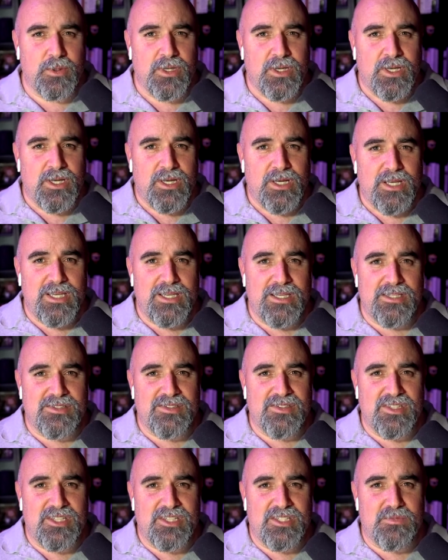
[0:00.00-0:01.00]

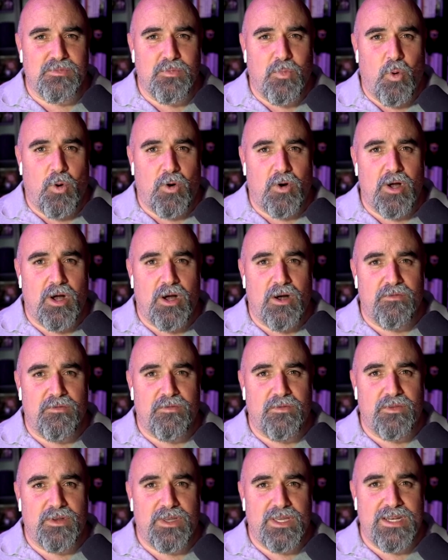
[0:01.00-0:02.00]
is more of
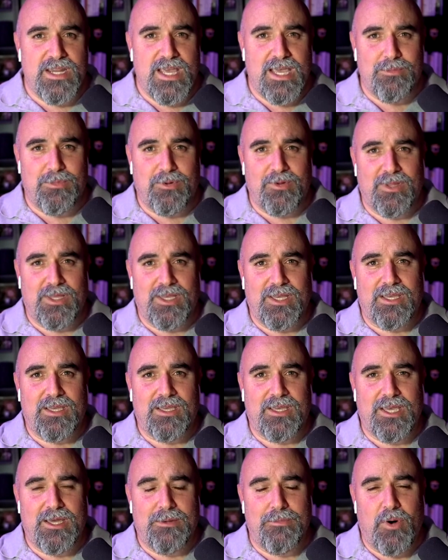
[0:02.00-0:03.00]
enabling
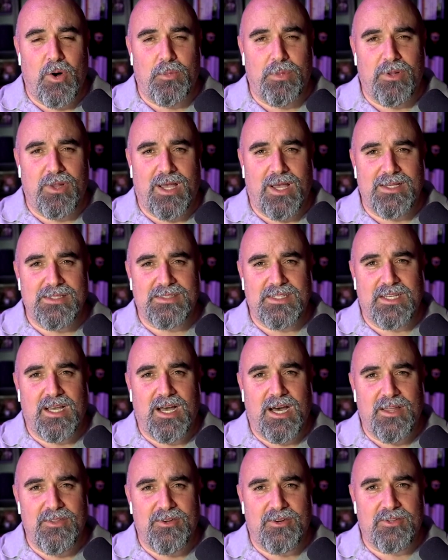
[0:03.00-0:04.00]
and mobilizing
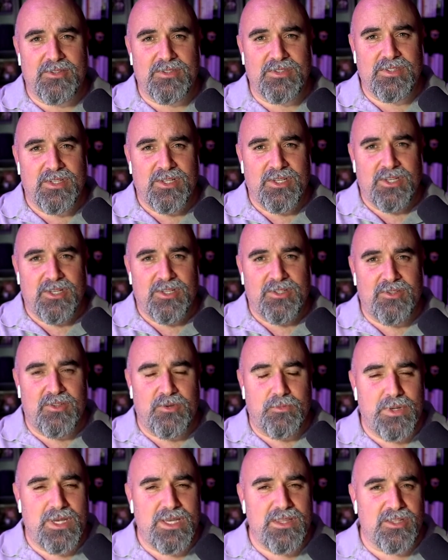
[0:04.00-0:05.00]
others to
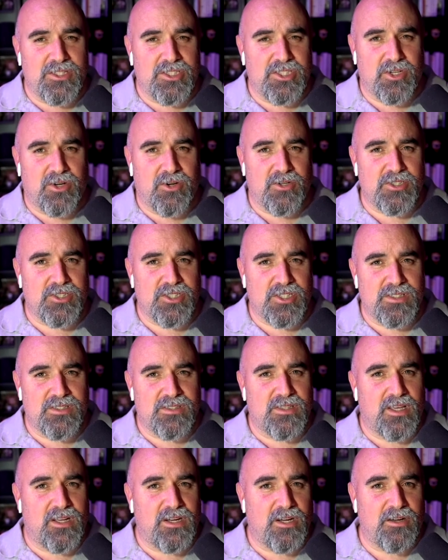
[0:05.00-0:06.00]
be the church
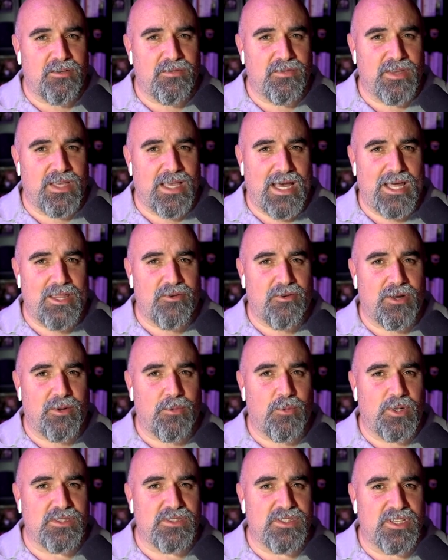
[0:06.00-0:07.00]
instead of gathering
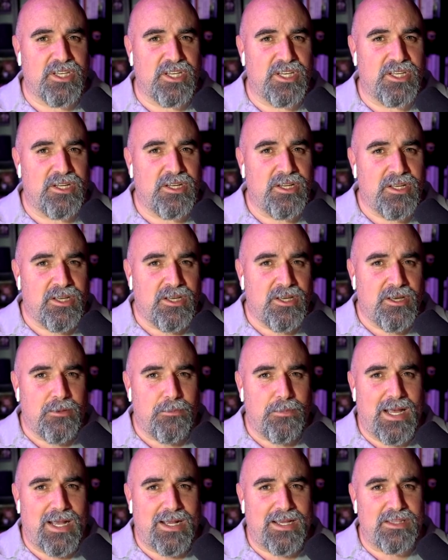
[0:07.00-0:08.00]
once again
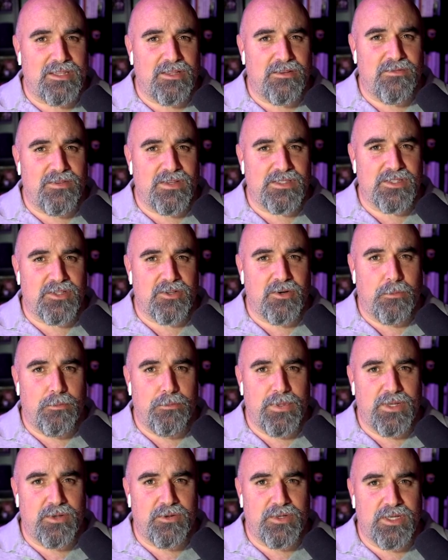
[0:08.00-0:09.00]
back in the physical
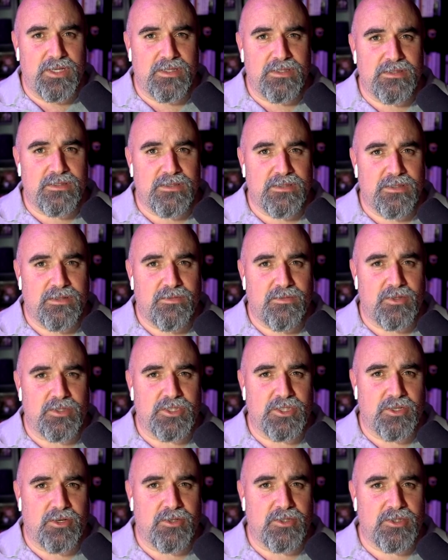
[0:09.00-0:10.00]
buildings for
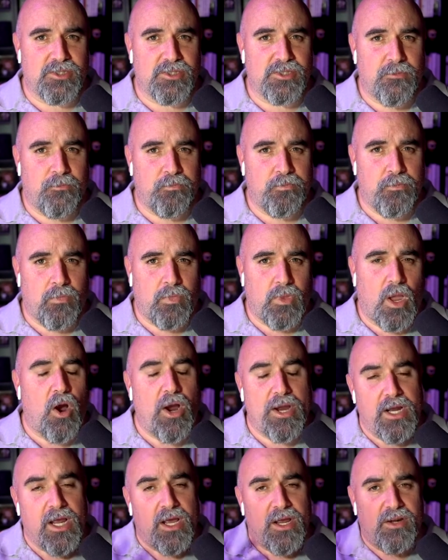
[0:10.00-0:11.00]
church. All right,
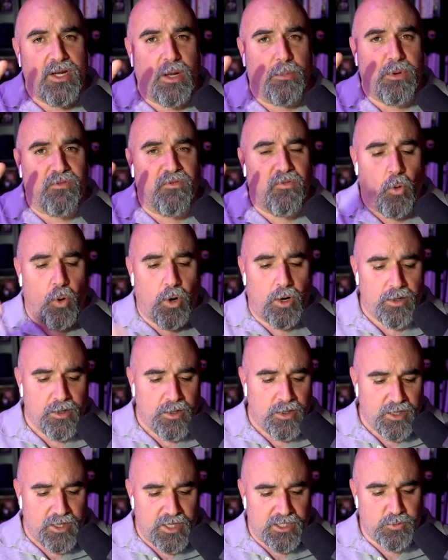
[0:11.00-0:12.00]
number 4,
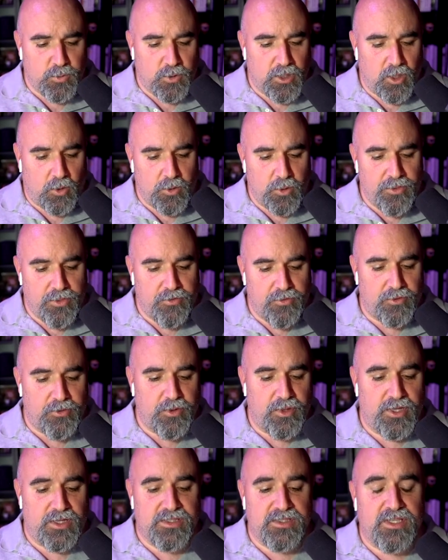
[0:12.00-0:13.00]
as we're going through
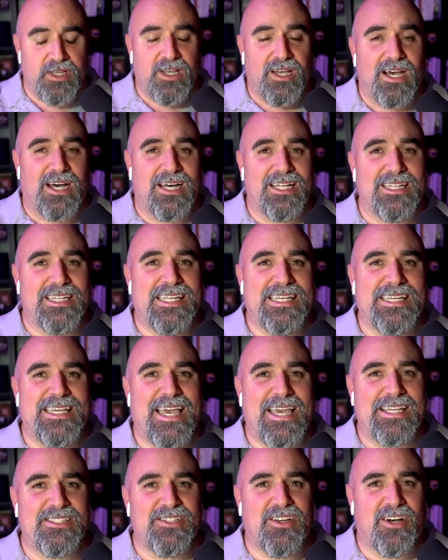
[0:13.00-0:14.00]
this, a
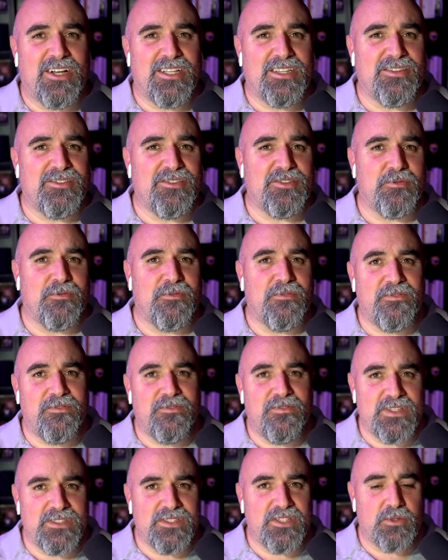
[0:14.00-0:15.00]
liaison to
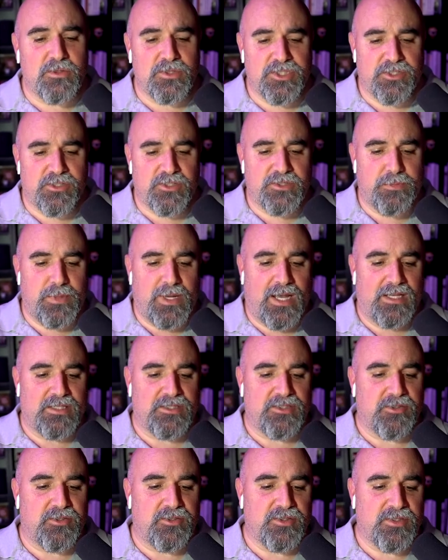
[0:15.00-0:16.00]
physical church
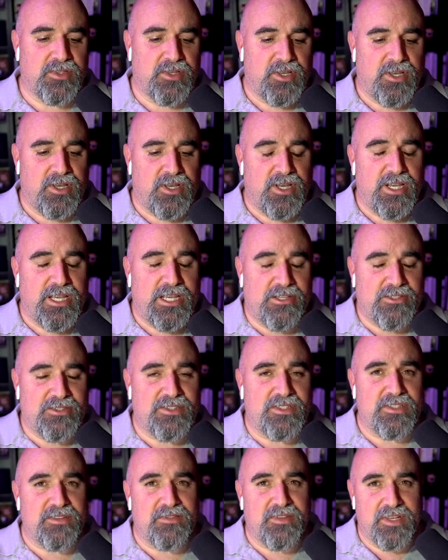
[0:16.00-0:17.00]
pastors. Here's the
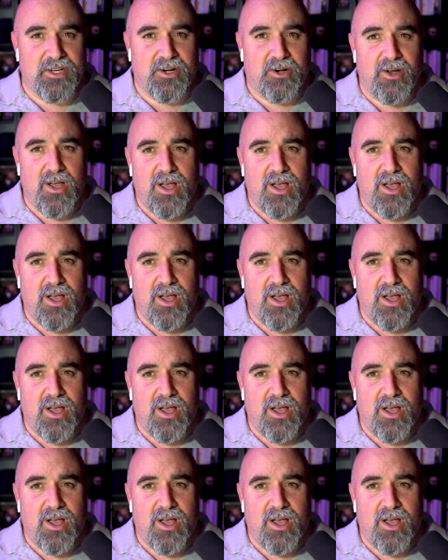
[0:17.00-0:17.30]
deal.